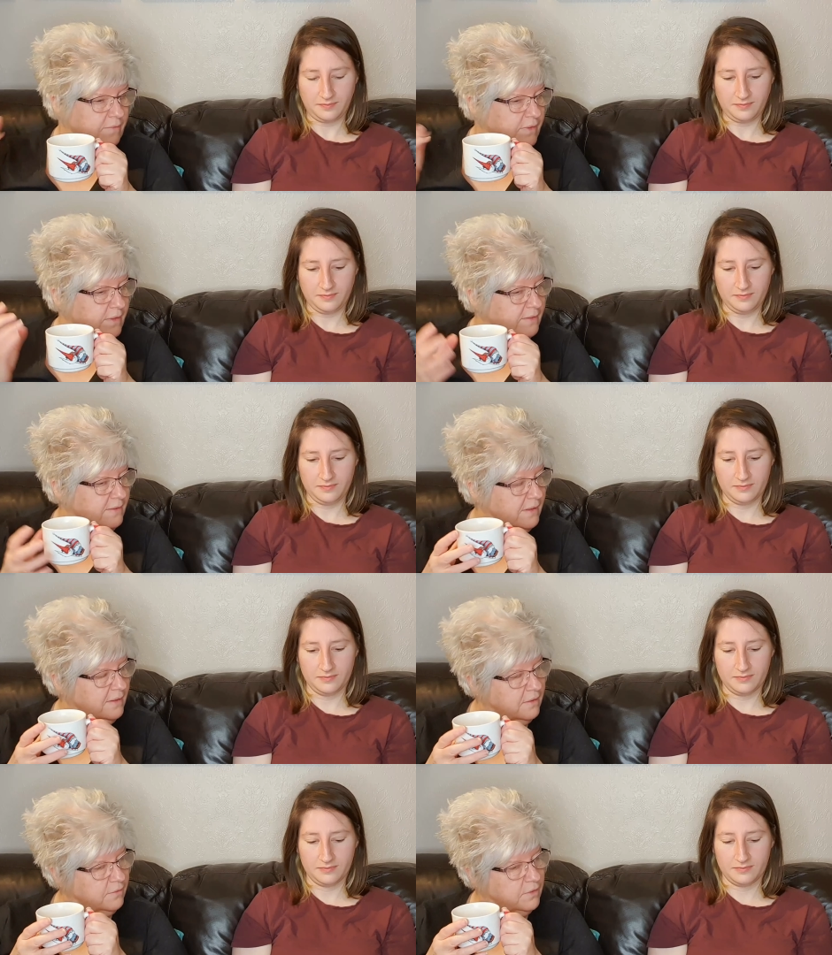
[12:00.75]
Speaker 1: everything stand
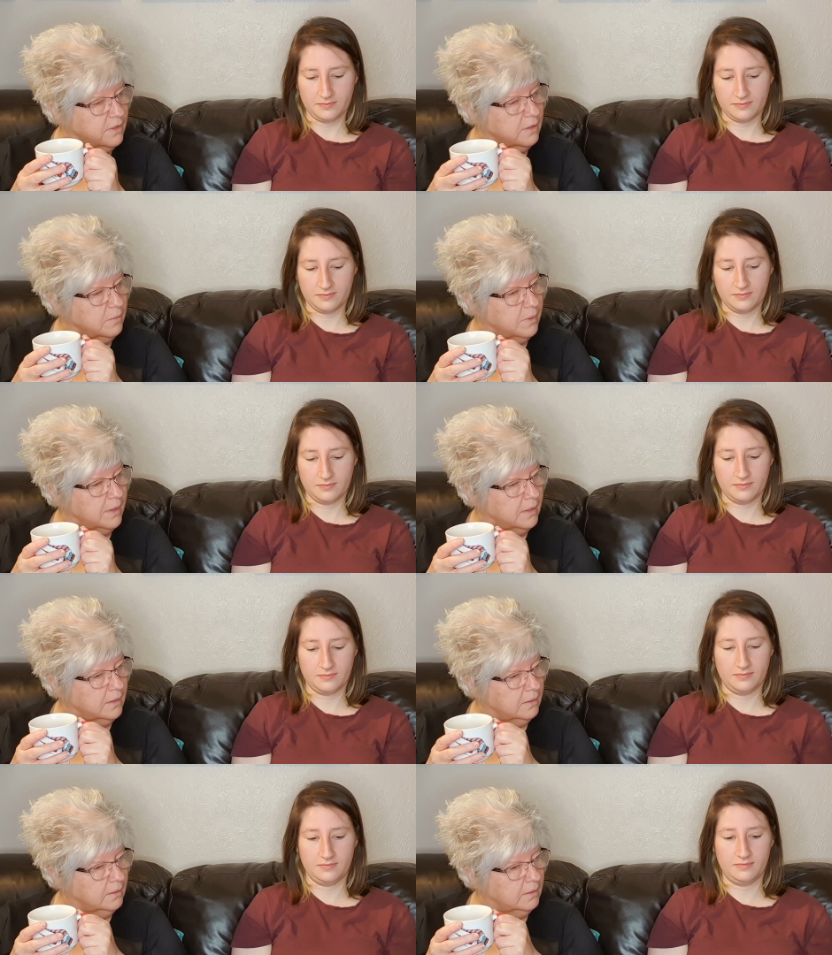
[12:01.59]
out really well.
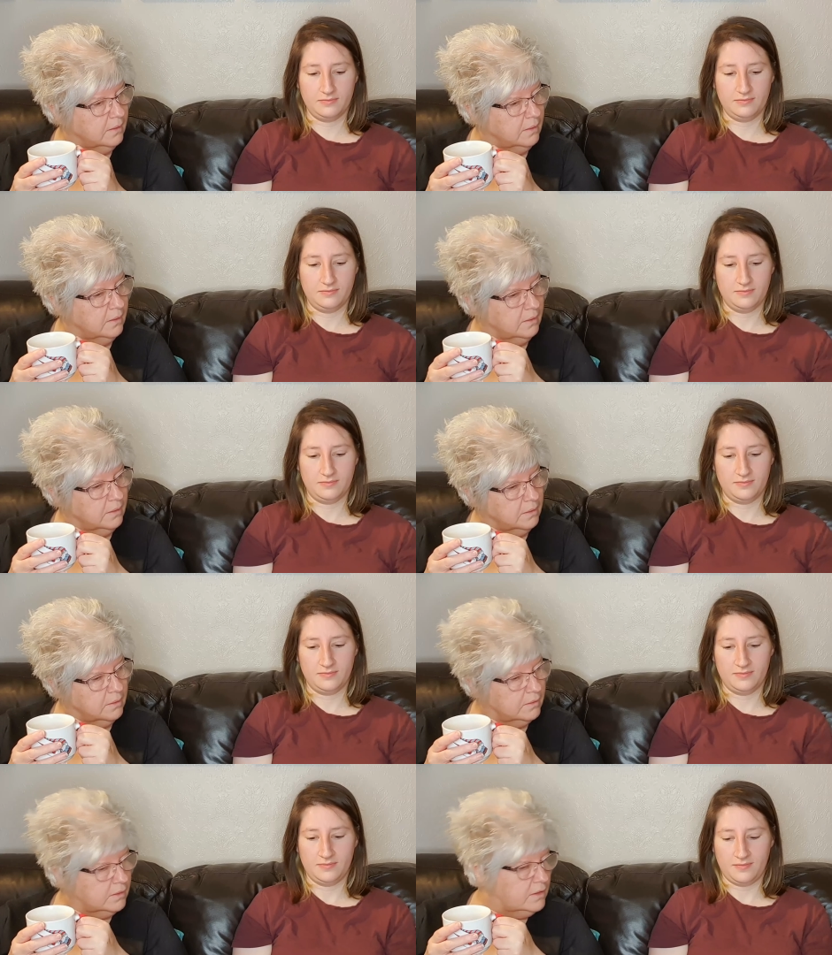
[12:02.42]
Mm-hmm.
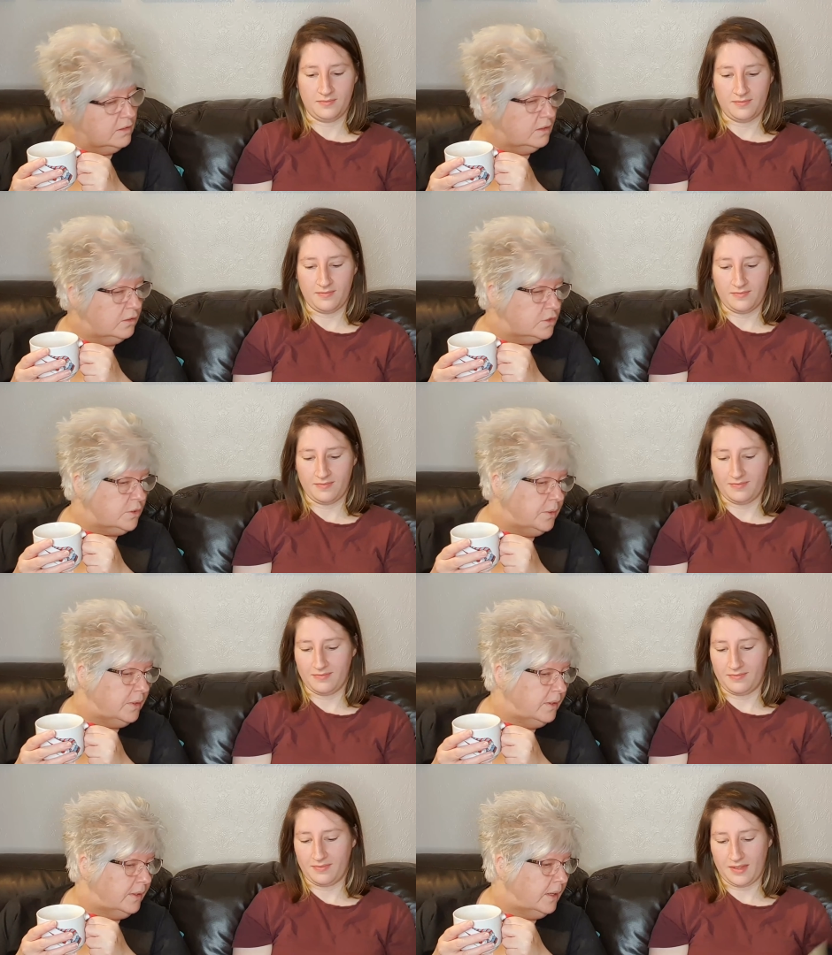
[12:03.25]
Can you not show
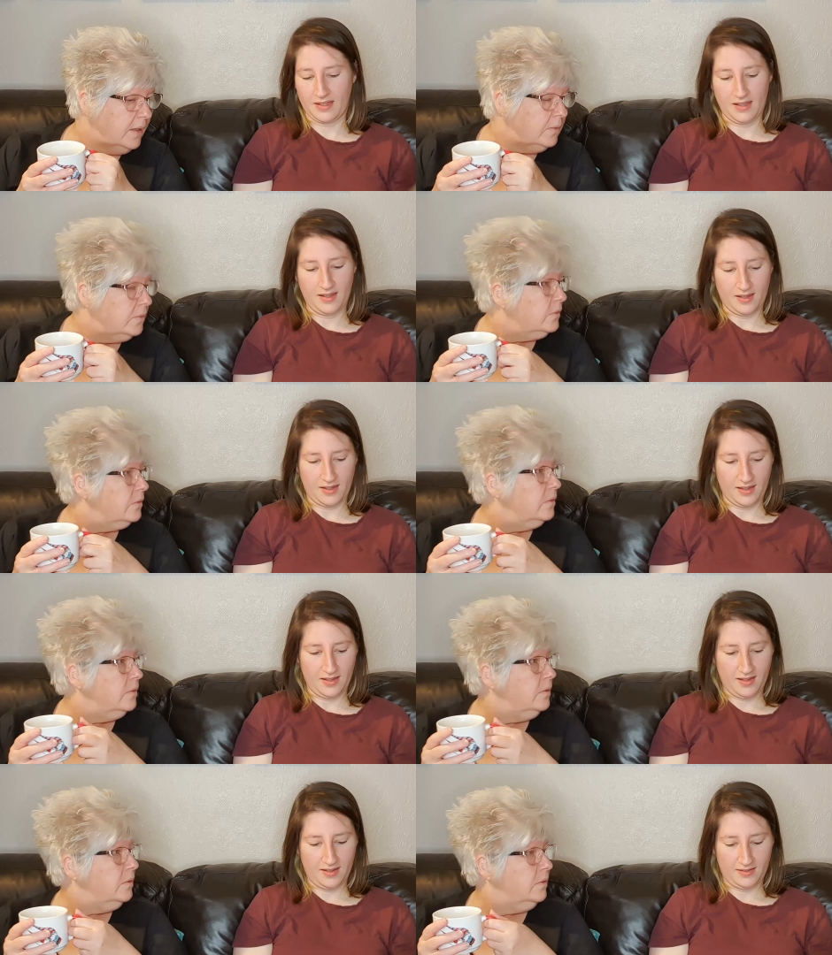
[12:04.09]
anything else?
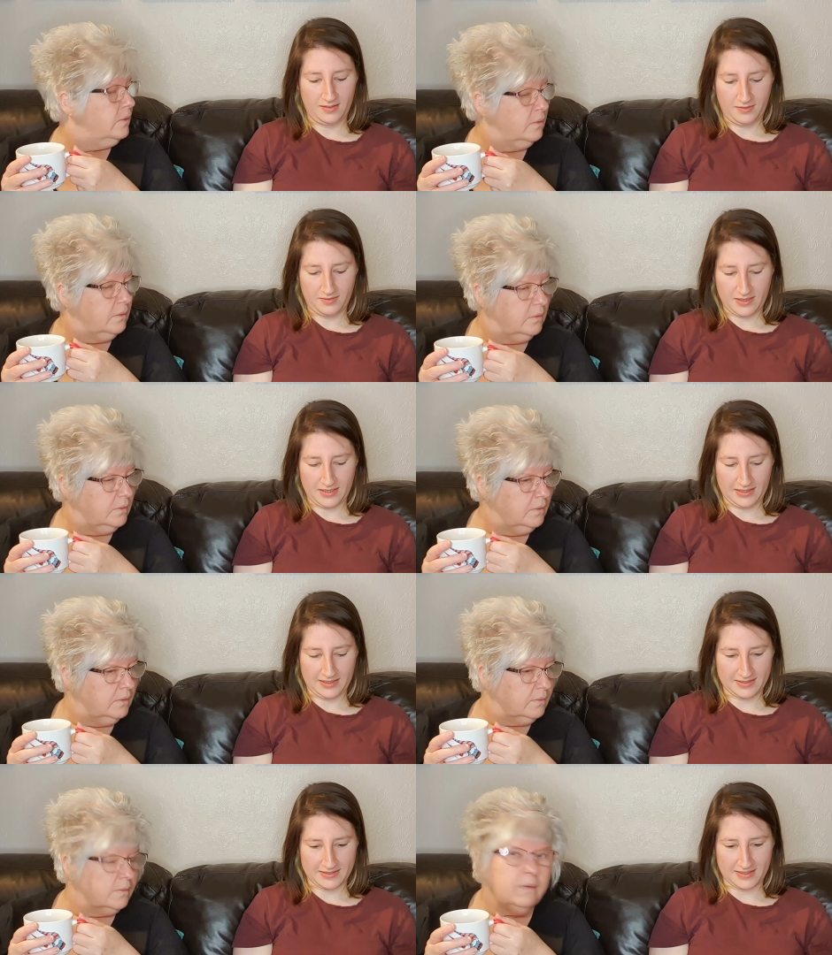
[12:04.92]
Uh, not really,
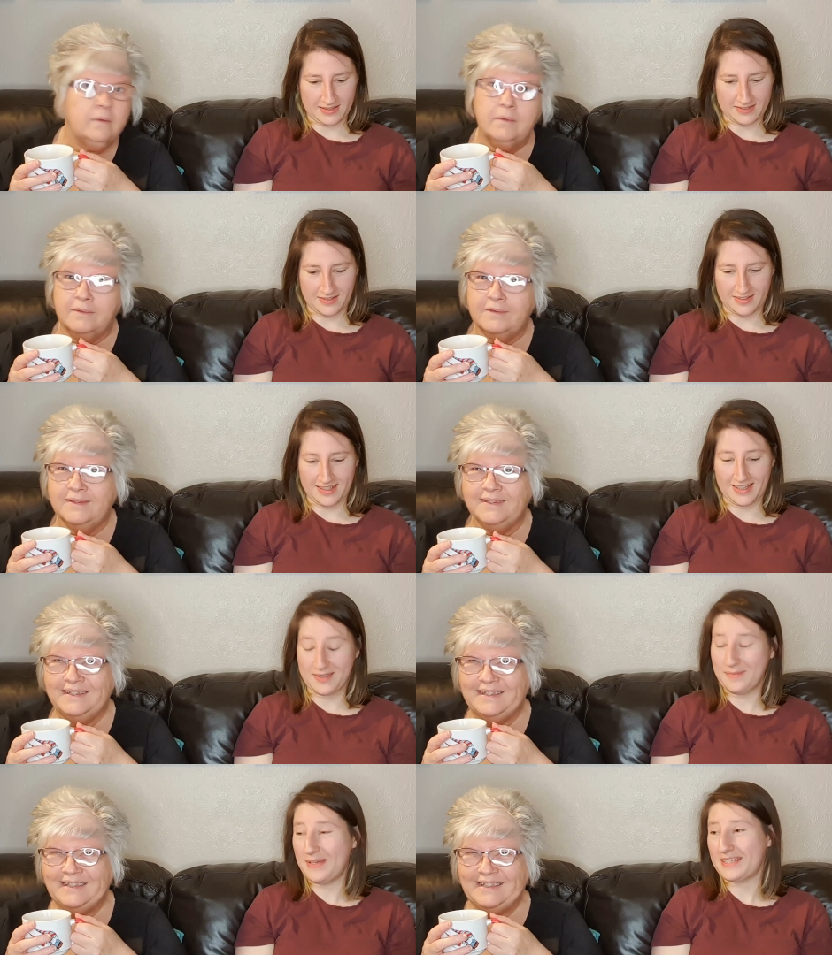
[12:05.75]
because they're they're
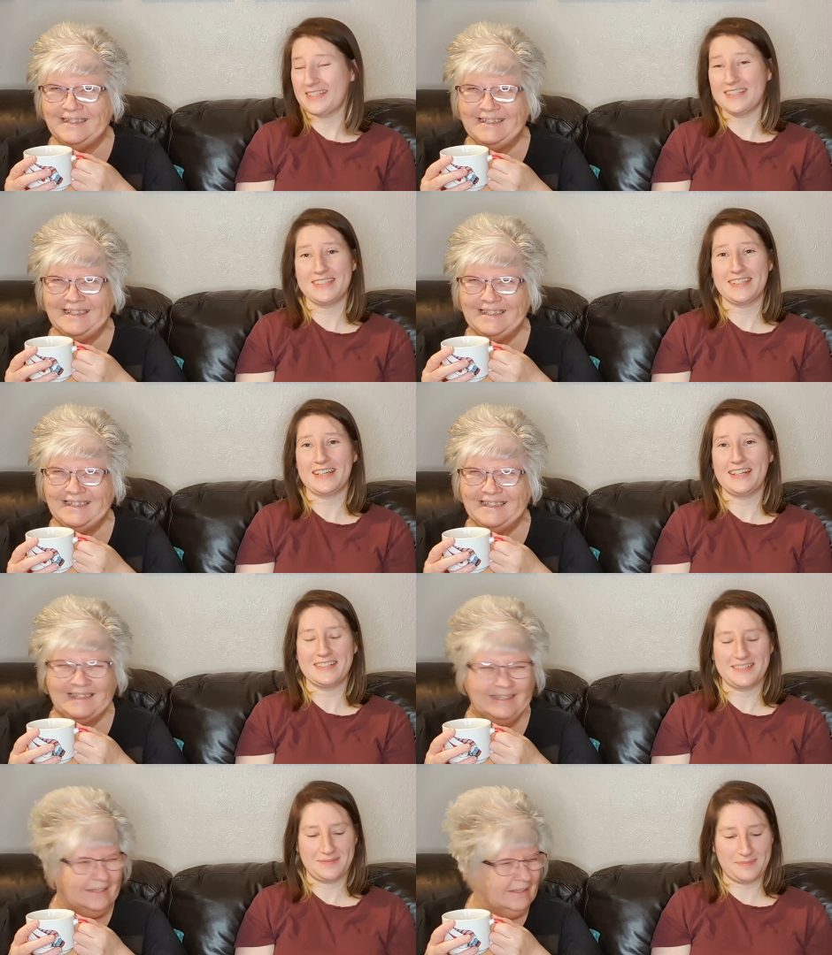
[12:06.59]
commissions. I
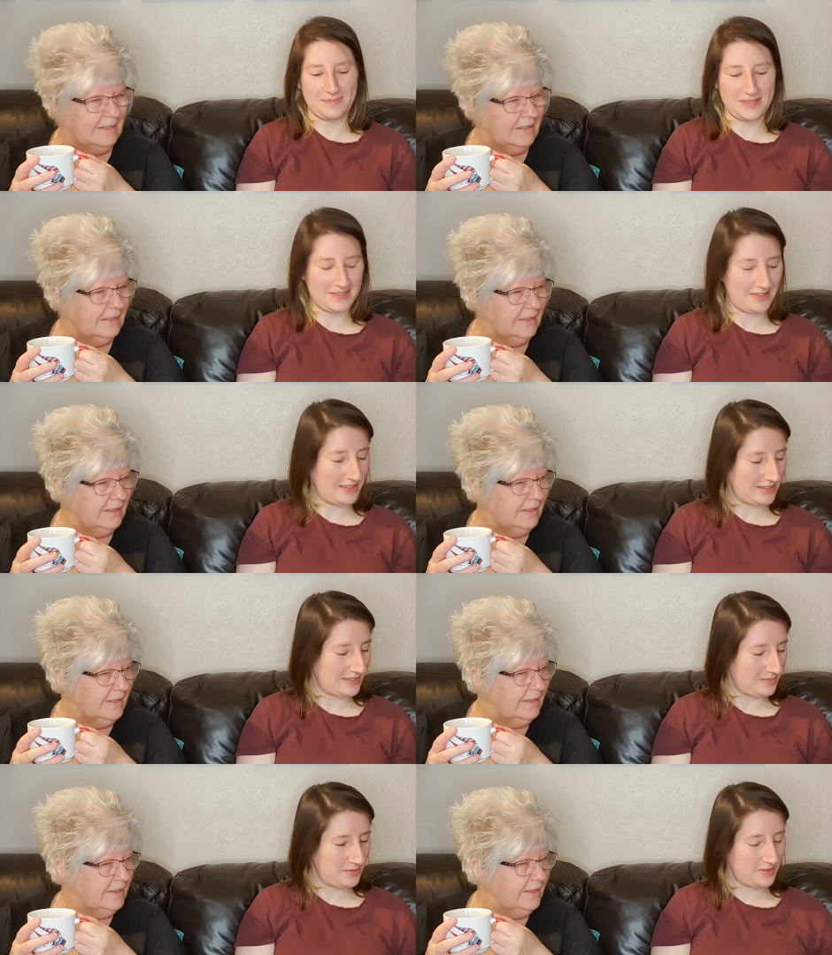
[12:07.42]
can't be sure because
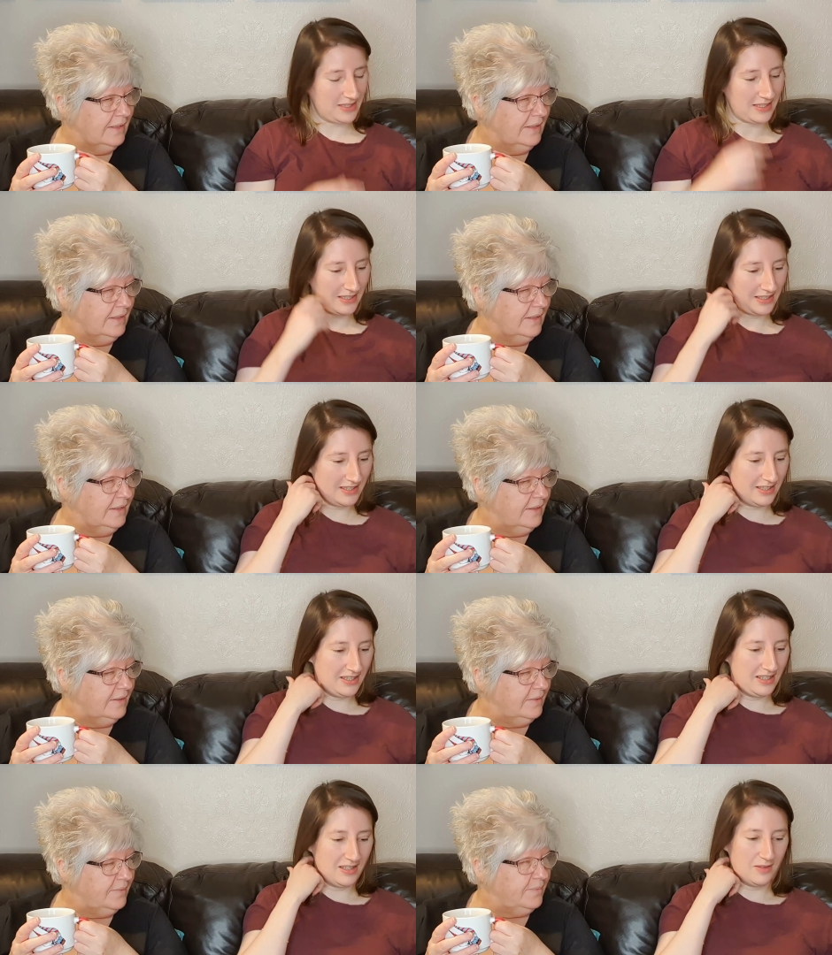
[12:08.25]
I'm doing
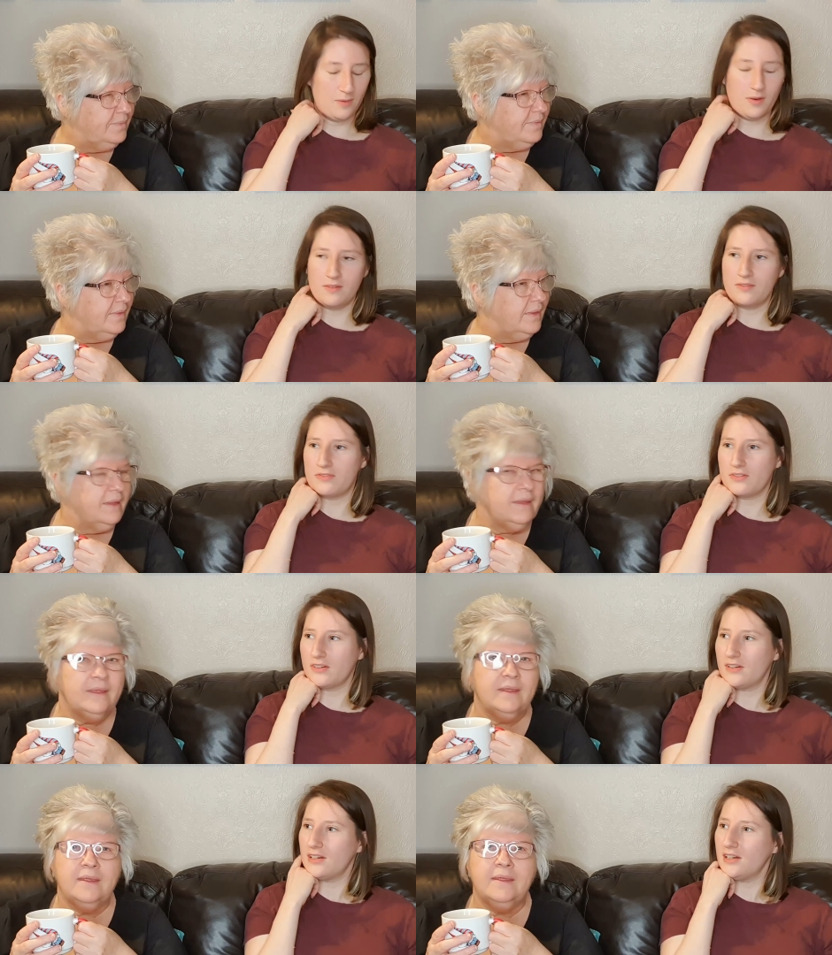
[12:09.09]
one for
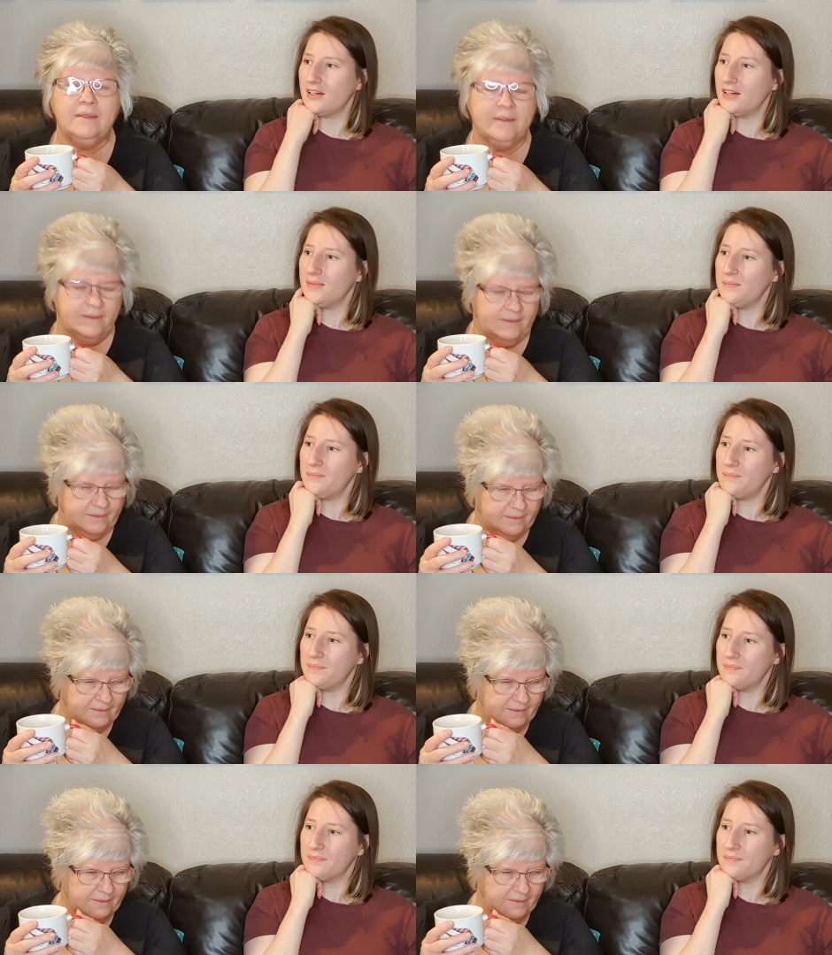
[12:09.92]
a. Um,